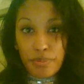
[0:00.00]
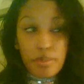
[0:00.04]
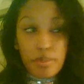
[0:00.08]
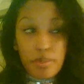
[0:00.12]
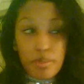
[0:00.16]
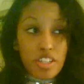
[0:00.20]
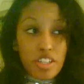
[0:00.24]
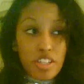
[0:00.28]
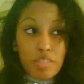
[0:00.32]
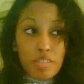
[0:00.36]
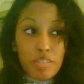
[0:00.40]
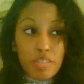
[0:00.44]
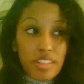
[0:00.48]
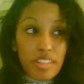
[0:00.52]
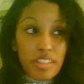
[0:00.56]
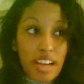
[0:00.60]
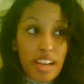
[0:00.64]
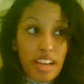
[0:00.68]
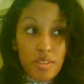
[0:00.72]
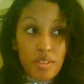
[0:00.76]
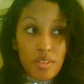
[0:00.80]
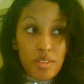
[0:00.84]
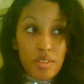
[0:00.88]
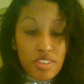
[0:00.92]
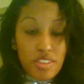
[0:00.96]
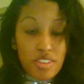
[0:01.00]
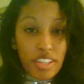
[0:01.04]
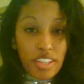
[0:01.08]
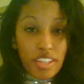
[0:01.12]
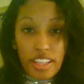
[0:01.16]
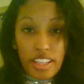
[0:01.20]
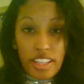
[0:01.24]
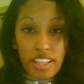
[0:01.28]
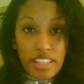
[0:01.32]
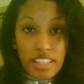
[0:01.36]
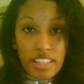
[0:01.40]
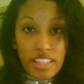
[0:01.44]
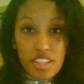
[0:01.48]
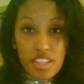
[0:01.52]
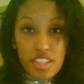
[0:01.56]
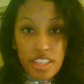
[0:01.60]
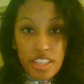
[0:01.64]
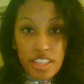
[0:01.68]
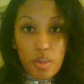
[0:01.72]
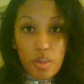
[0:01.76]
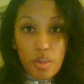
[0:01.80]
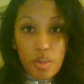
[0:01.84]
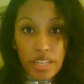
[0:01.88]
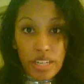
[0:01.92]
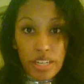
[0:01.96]
People can talk to me on hours on end. They just
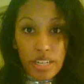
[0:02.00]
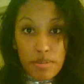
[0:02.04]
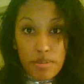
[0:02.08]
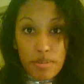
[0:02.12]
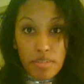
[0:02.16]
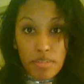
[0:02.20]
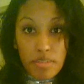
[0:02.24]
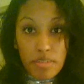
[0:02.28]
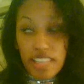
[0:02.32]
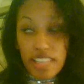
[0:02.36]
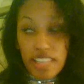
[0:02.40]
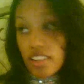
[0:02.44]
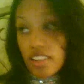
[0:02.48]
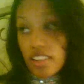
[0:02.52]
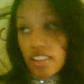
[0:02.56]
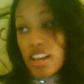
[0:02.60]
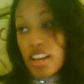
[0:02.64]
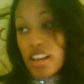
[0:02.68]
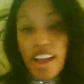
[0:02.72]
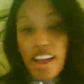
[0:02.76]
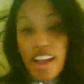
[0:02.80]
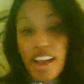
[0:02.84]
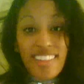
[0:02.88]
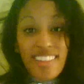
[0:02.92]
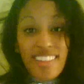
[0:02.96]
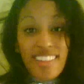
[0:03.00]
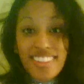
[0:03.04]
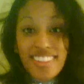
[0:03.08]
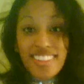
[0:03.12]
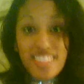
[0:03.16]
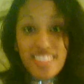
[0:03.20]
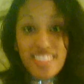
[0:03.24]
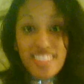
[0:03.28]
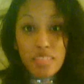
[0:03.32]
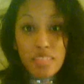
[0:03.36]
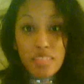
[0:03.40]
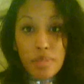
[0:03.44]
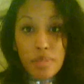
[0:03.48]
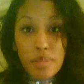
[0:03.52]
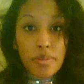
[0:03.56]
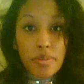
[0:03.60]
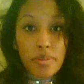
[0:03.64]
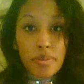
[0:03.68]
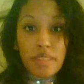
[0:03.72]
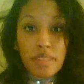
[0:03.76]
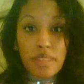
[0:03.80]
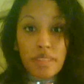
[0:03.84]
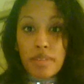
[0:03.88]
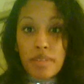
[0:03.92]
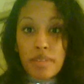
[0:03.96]
like opening up to me, and I like listening to
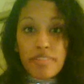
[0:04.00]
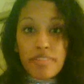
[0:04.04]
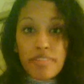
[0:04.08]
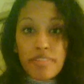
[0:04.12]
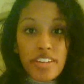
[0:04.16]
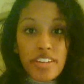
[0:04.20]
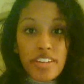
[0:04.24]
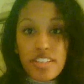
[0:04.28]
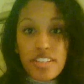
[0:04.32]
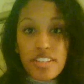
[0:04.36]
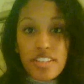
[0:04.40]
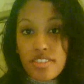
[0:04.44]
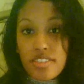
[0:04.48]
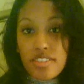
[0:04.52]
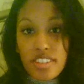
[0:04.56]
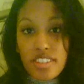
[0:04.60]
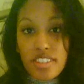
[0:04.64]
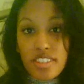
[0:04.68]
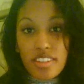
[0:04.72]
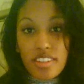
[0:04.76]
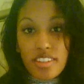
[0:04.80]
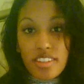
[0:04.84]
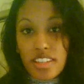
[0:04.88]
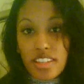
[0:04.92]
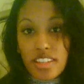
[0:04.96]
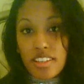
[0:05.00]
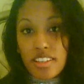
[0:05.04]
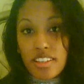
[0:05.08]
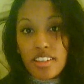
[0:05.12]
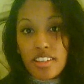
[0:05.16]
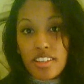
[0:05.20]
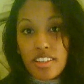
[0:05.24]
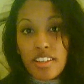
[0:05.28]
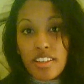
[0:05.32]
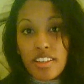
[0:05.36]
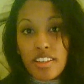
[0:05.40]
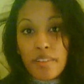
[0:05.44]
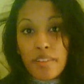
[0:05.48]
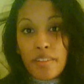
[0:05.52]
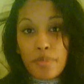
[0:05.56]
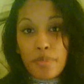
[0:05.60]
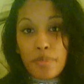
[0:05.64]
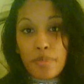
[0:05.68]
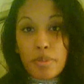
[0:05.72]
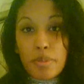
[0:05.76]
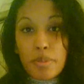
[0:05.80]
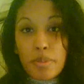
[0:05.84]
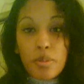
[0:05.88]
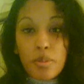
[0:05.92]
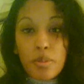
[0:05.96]
people. I'm very interested in
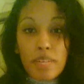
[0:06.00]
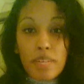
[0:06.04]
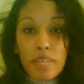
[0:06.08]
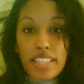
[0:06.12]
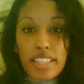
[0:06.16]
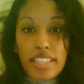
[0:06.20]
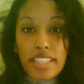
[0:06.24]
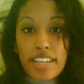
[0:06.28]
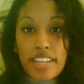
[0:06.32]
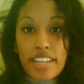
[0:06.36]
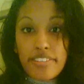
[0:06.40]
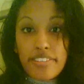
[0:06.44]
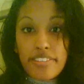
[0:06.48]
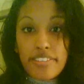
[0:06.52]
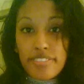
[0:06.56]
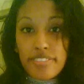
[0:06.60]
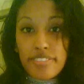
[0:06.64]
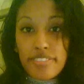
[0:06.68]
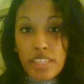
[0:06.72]
the people in my life.